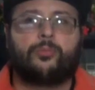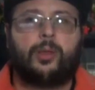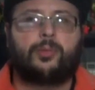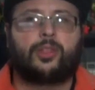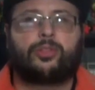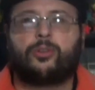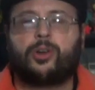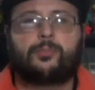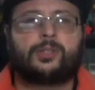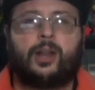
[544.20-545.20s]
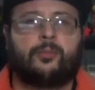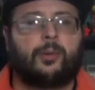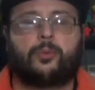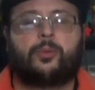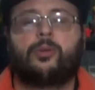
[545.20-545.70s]
maybe the third episode, I don't
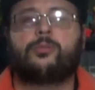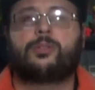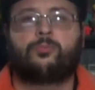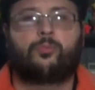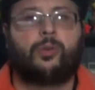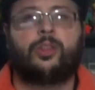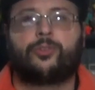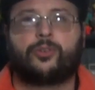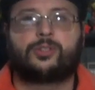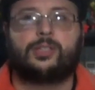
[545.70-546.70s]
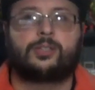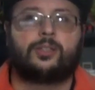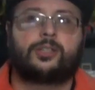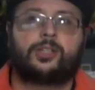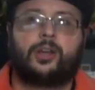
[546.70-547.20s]
remember. It was in the first season
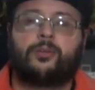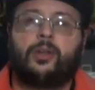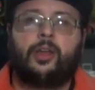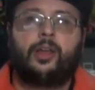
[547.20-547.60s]
of the show.